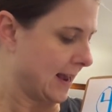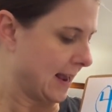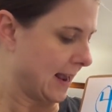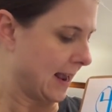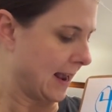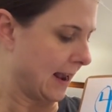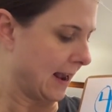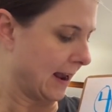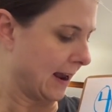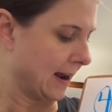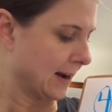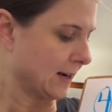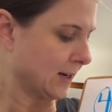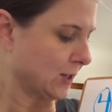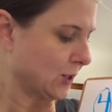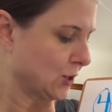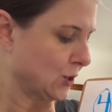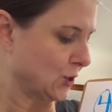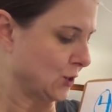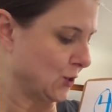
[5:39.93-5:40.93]

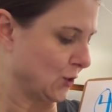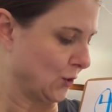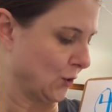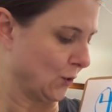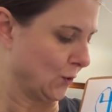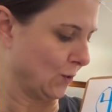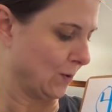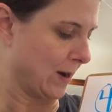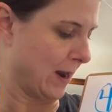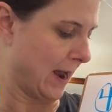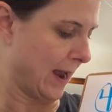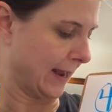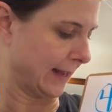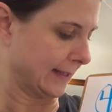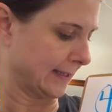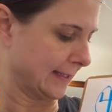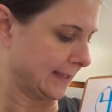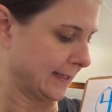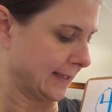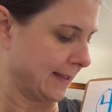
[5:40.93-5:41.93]
And 2
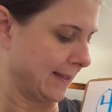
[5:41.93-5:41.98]
ninths.